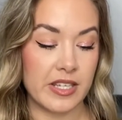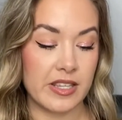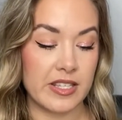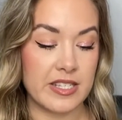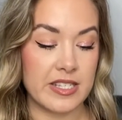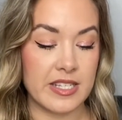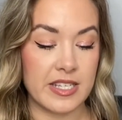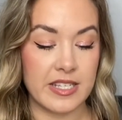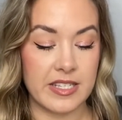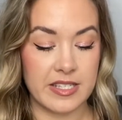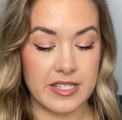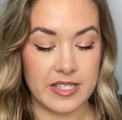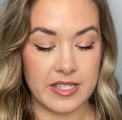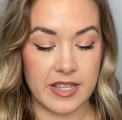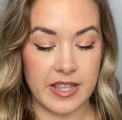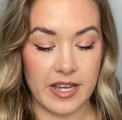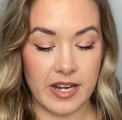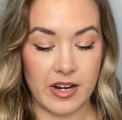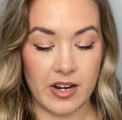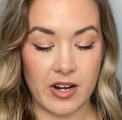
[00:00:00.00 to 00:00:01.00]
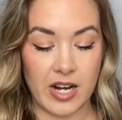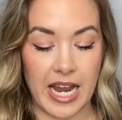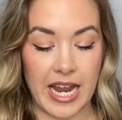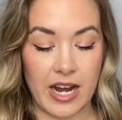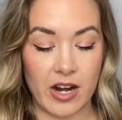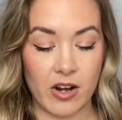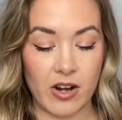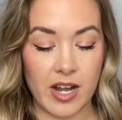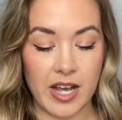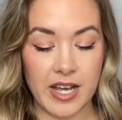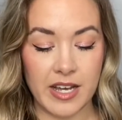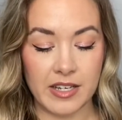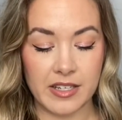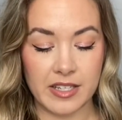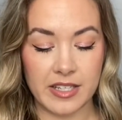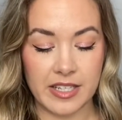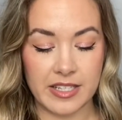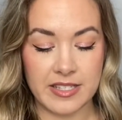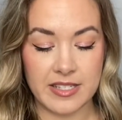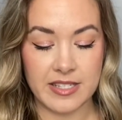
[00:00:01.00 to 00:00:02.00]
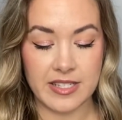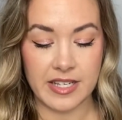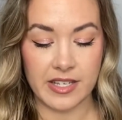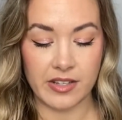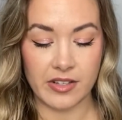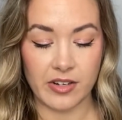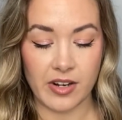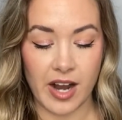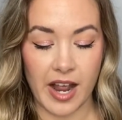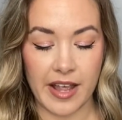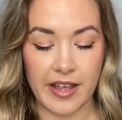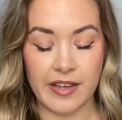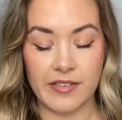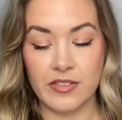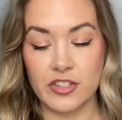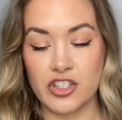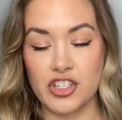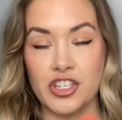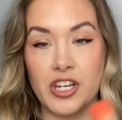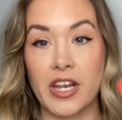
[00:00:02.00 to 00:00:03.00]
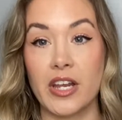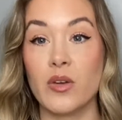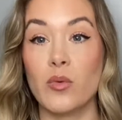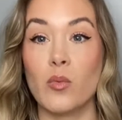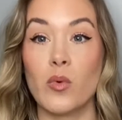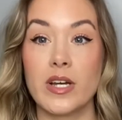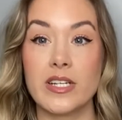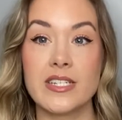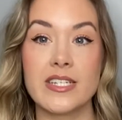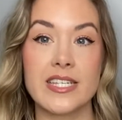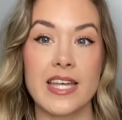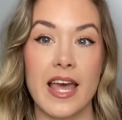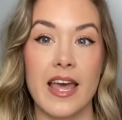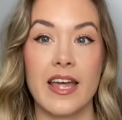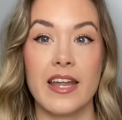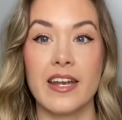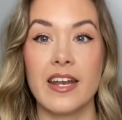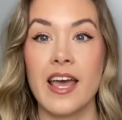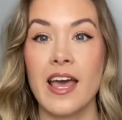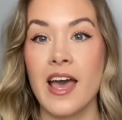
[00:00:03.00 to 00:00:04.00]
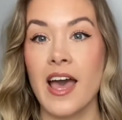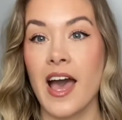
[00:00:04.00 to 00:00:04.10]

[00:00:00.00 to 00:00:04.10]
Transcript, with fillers: This is their Air Hug Concealer. I have the shade one ten.